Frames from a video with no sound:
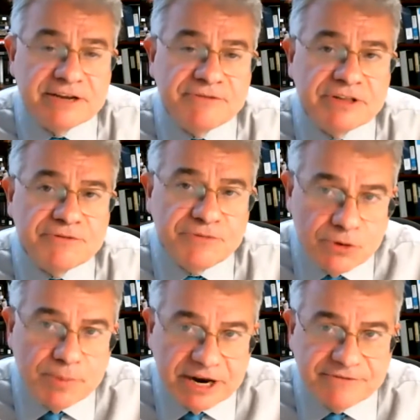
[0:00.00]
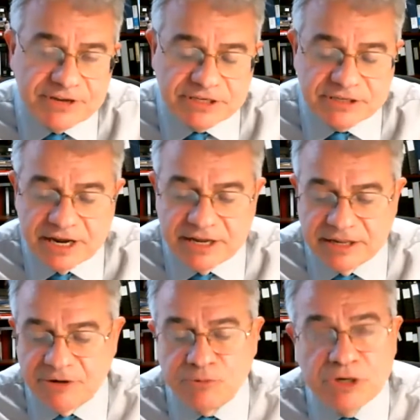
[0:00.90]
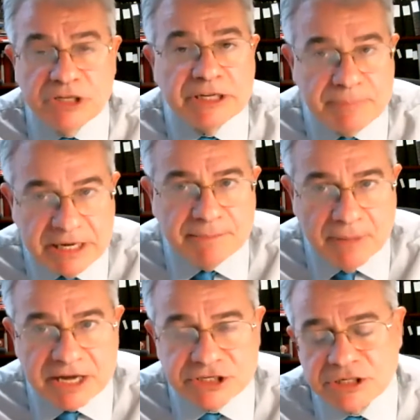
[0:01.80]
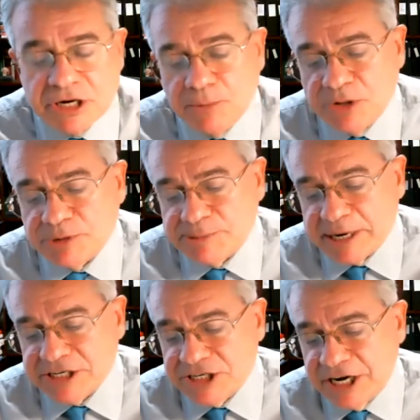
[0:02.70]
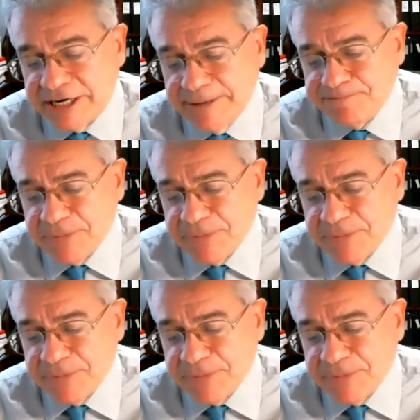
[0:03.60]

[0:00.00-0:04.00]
given the few benefits that really mean much with respect to China.